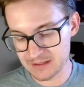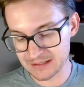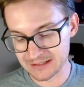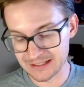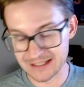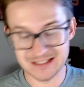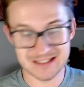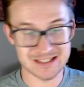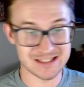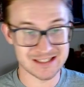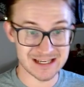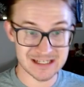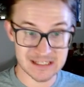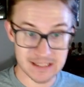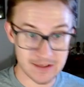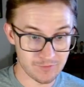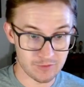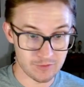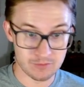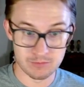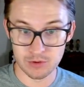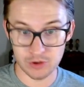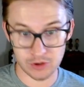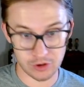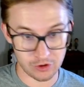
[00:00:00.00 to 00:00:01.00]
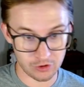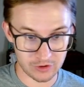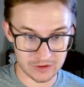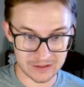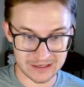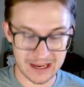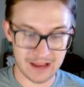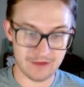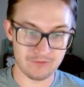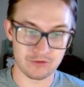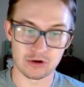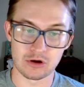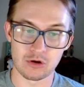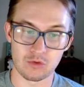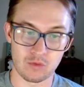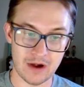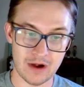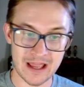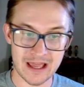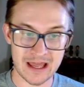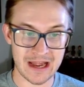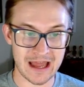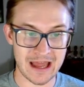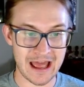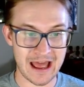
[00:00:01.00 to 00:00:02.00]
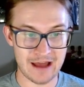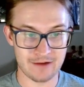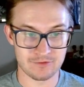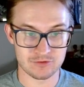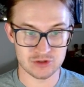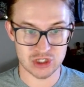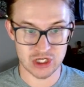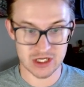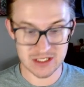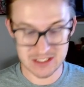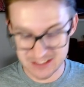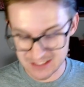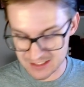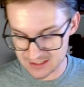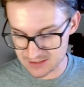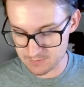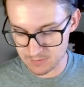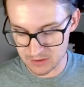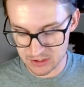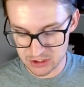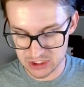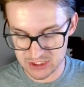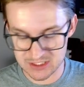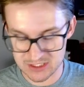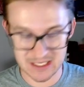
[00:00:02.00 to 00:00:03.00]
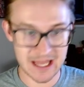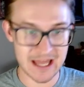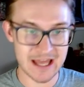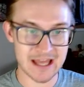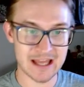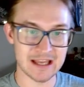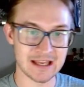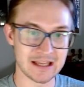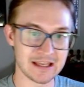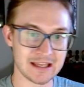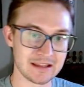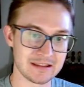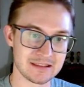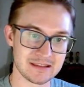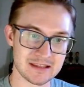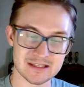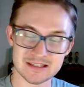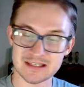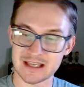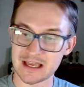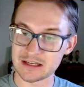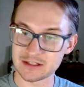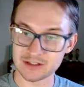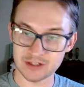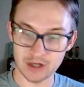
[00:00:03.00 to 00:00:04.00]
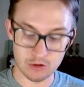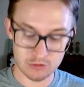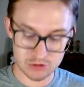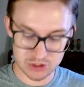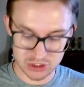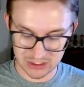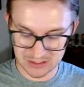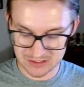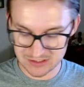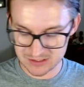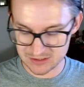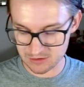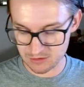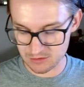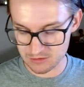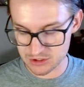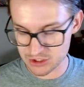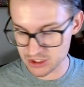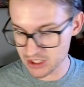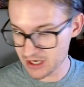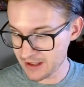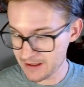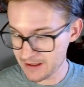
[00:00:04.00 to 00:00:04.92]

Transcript: let's say, Devin Booker and Kevin Durant have just as much say in this head coaching search